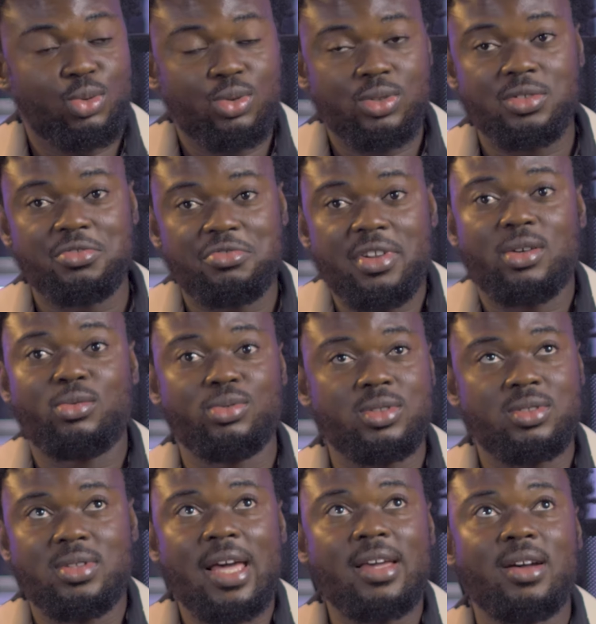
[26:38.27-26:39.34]
you would,
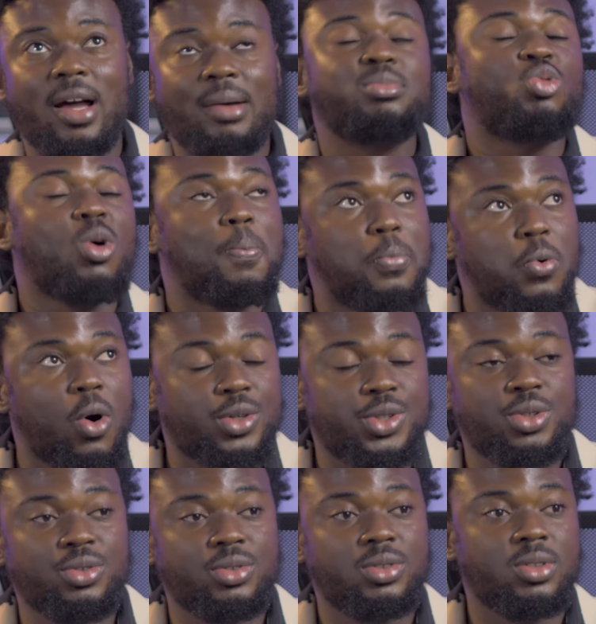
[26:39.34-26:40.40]
Drake would, like, I'm
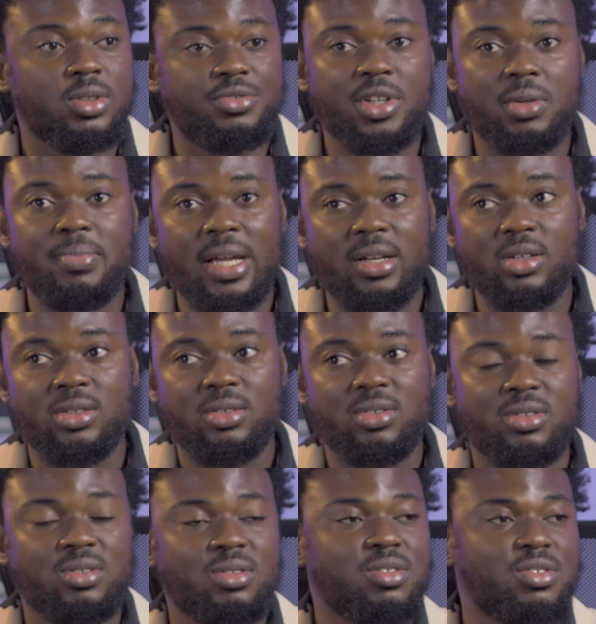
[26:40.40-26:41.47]
poor, so Drake might not